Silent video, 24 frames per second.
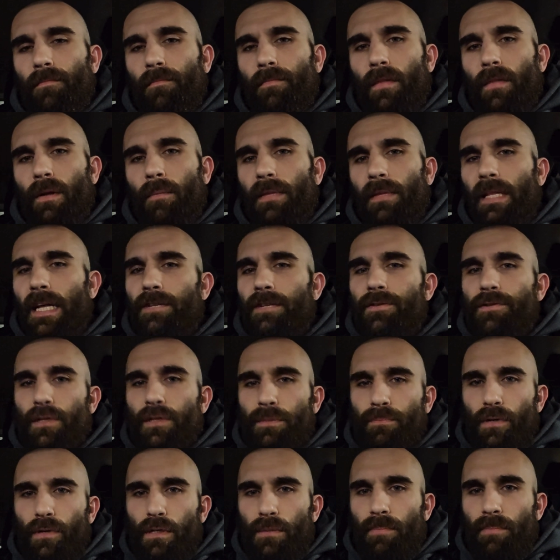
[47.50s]
But that's
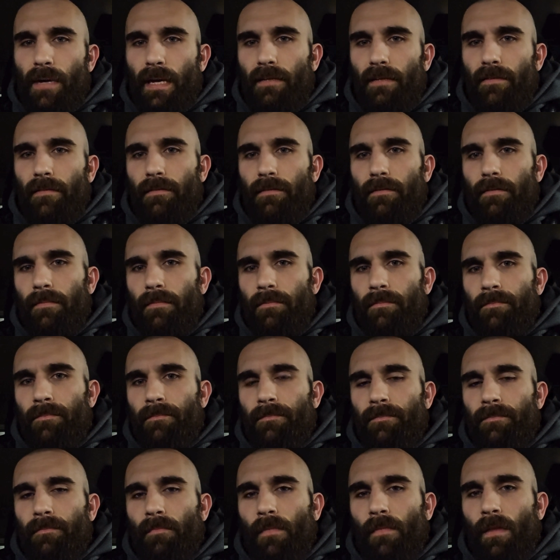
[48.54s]
just perspective.
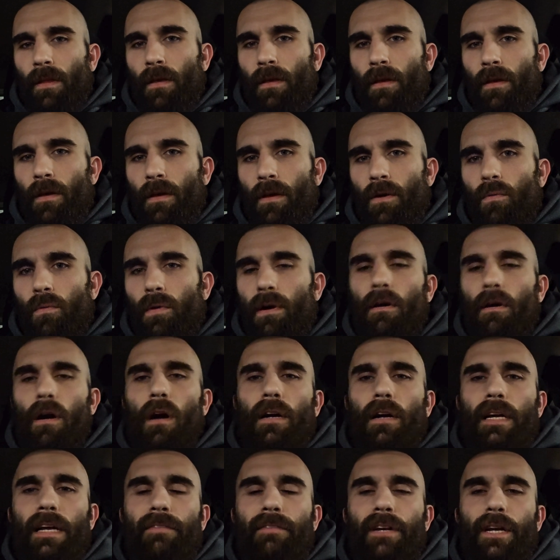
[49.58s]
We are
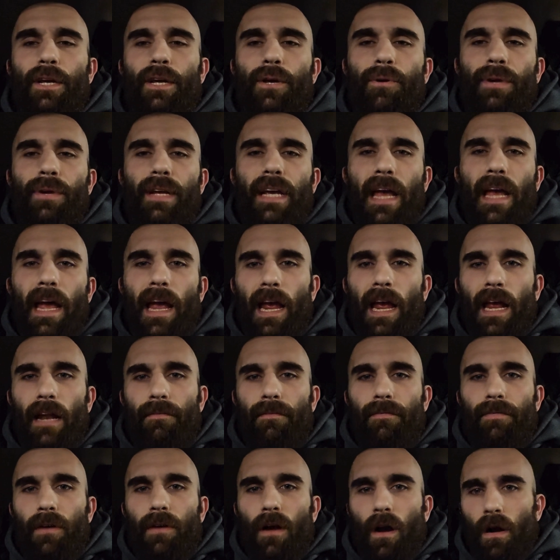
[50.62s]
all given a unique hand
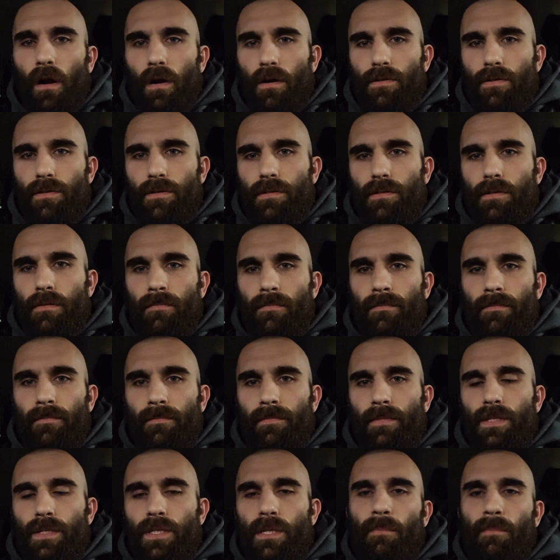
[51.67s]
of cards.
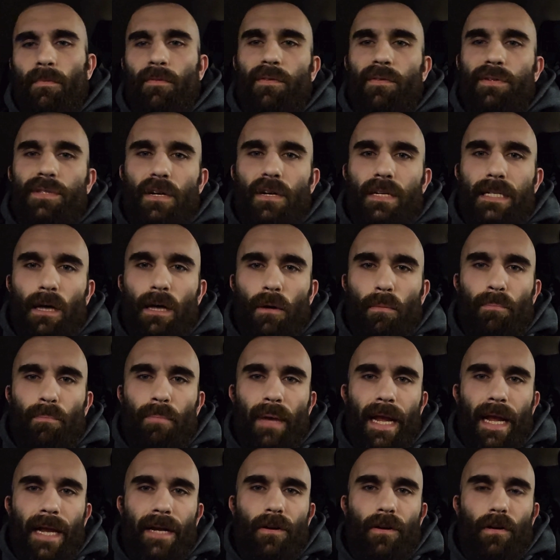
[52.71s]
Some of us are dealt
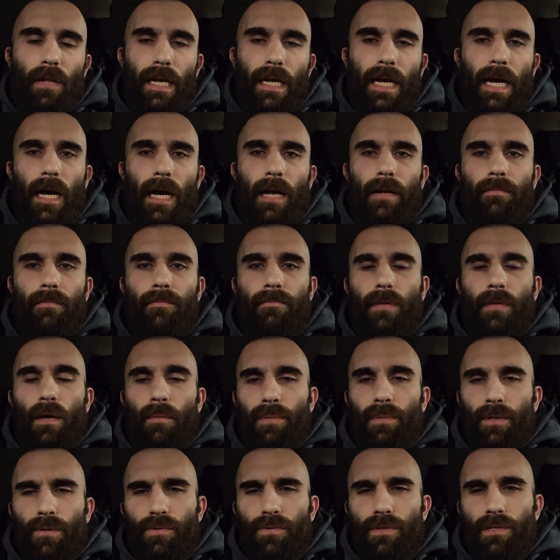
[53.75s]
pain early on,
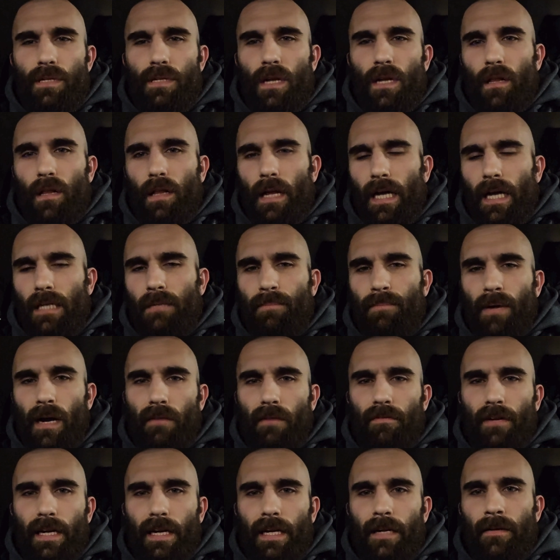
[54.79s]
abuse, neglect,
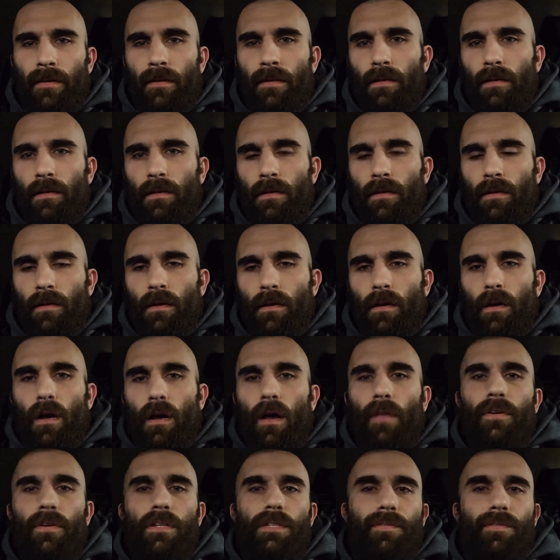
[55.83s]
poverty.
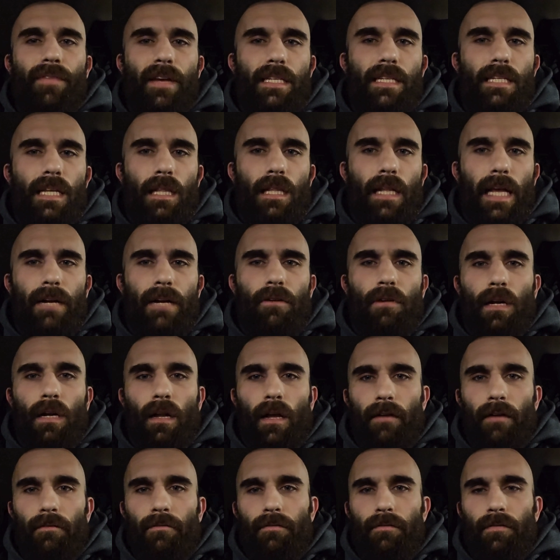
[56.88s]
Others face it later in
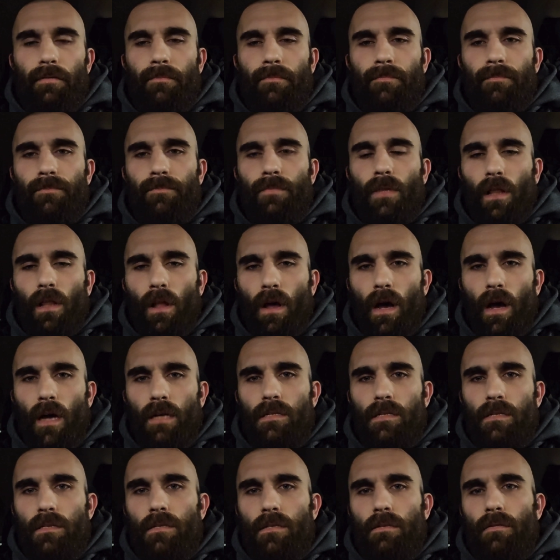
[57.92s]
life.
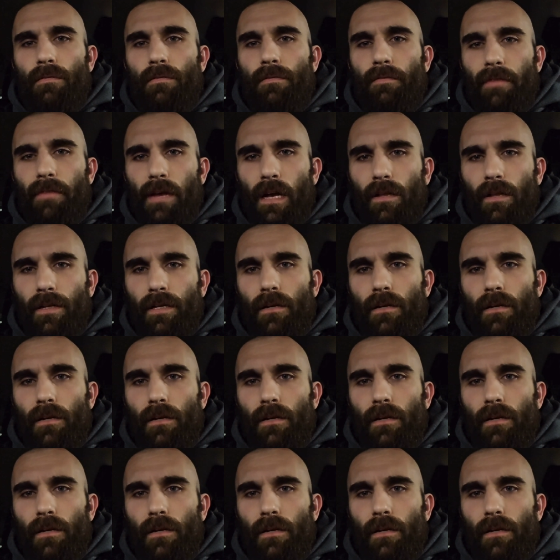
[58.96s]
Loss, failure,